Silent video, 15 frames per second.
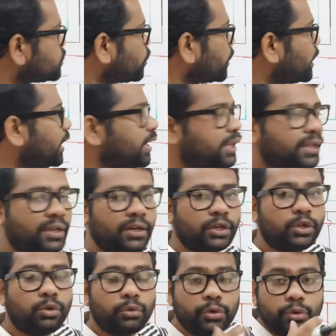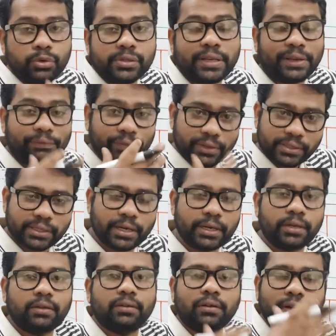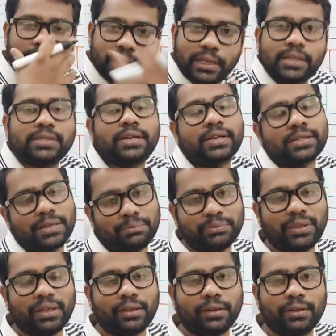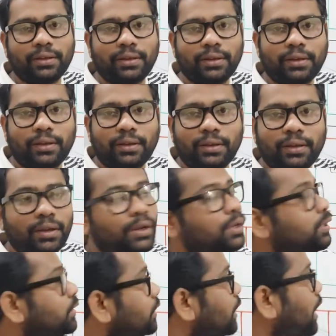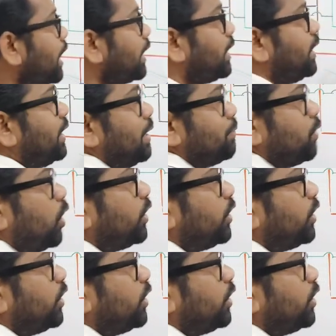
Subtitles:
a socket here to use a refrigerator or a geyser or something, again, I am